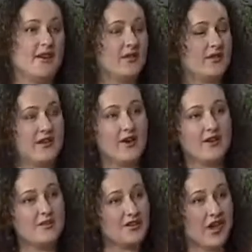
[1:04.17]
They
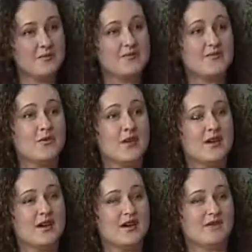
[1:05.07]
held jobs
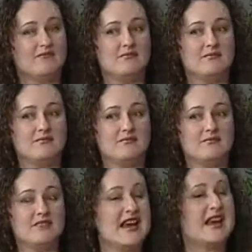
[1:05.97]
for
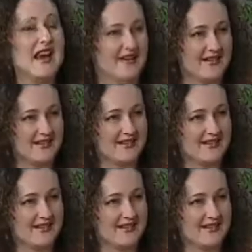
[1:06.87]
decades.